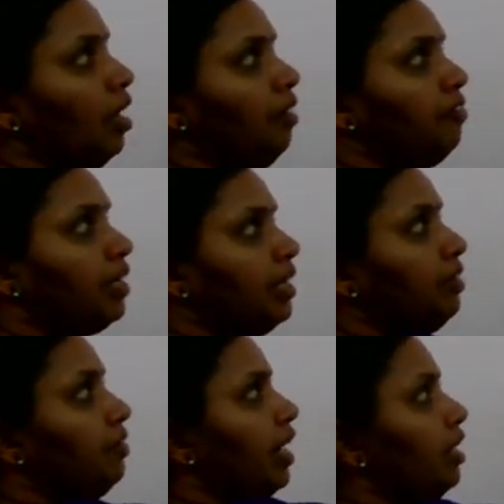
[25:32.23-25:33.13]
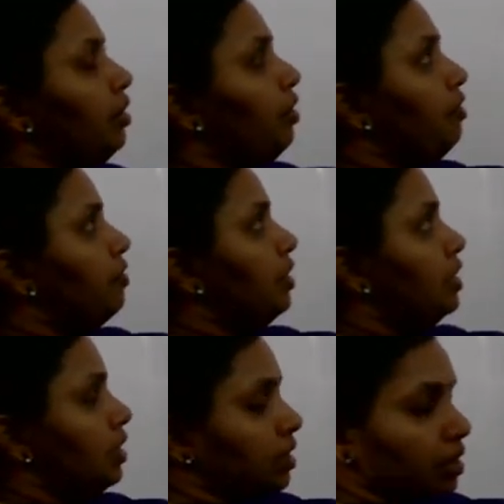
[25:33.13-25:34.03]
effective value of
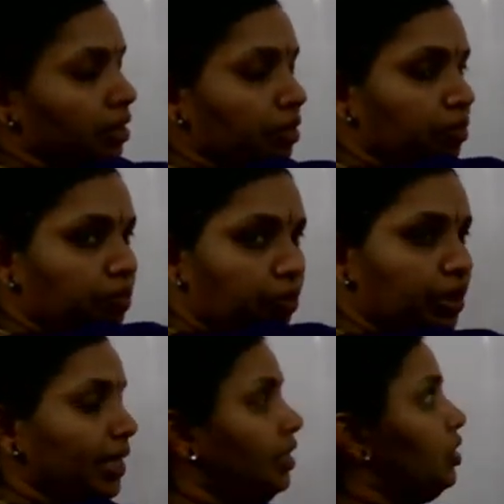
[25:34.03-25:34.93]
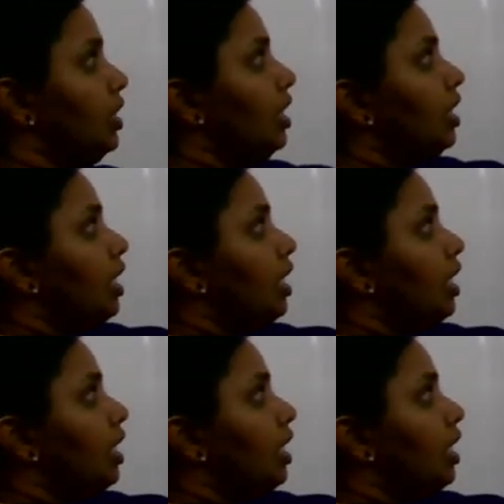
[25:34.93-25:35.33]
this potential